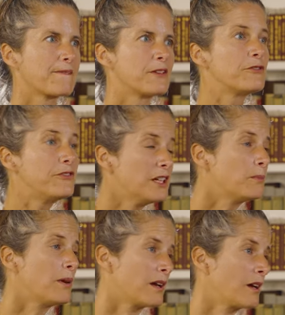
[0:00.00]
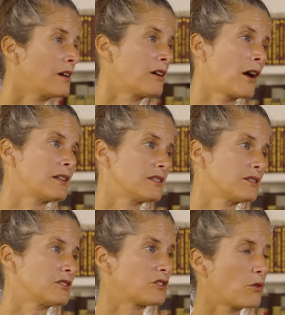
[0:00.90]
the feedback I
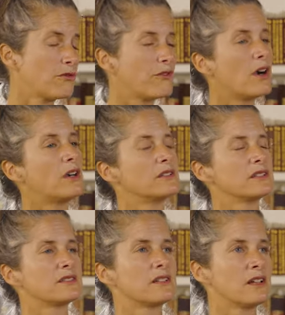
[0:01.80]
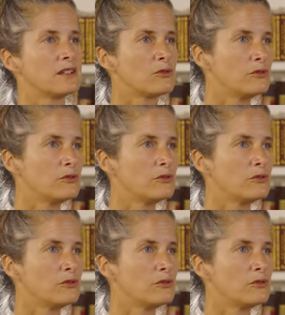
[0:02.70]
got so far is that it